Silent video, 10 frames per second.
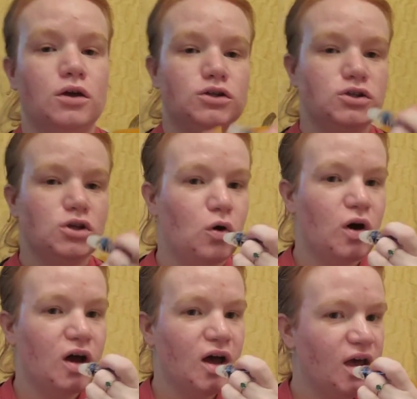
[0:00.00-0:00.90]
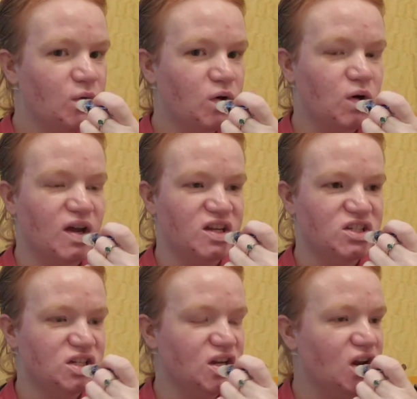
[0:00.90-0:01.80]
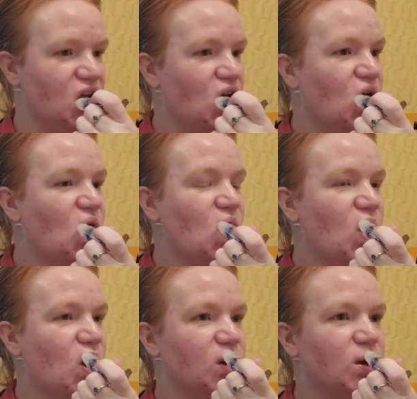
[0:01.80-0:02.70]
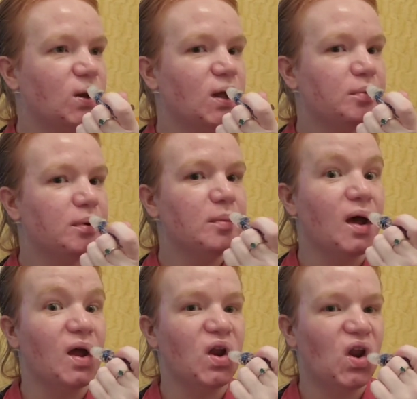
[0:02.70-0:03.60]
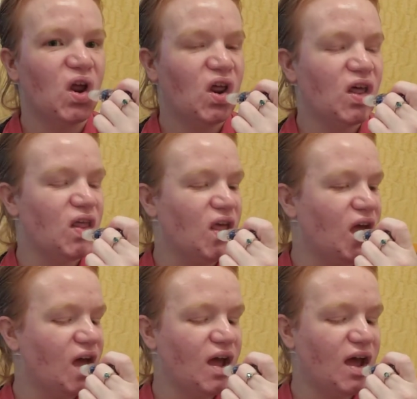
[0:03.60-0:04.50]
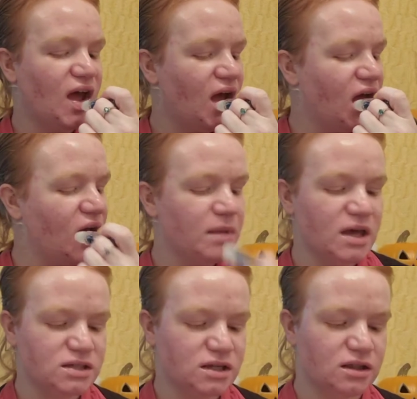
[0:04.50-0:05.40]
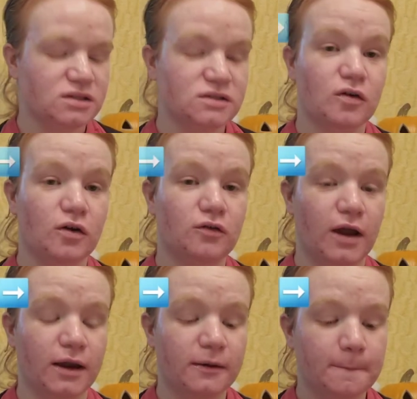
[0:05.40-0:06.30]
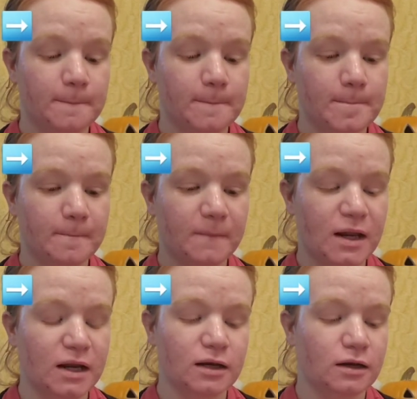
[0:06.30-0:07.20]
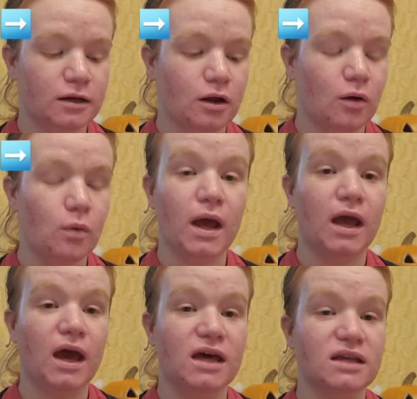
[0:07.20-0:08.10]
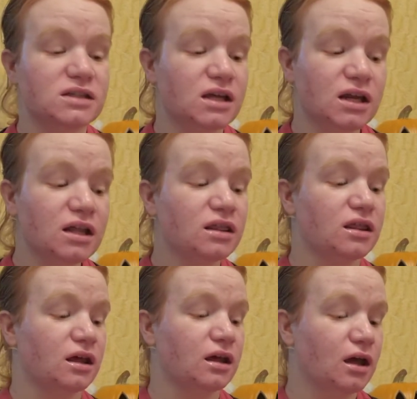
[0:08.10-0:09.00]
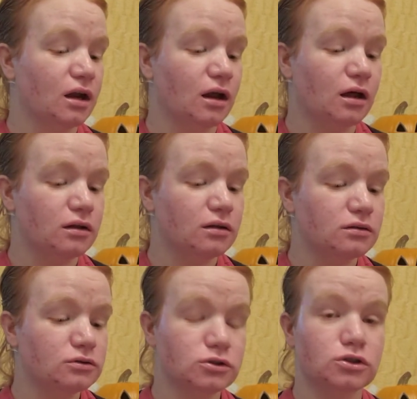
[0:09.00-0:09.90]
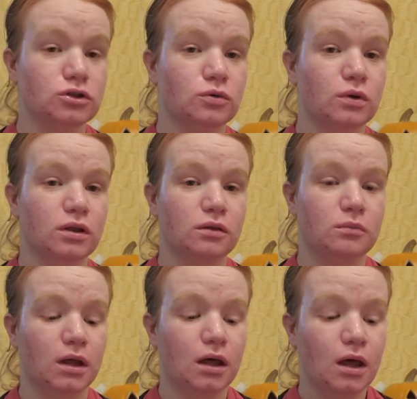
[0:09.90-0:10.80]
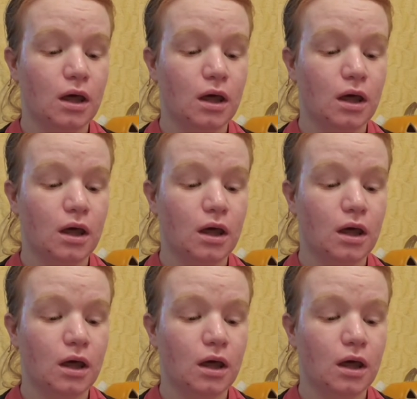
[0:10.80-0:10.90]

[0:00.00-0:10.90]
So I have a question, and keep in mind that I'm asking this for a friend. It in no way has anything at all to do with me.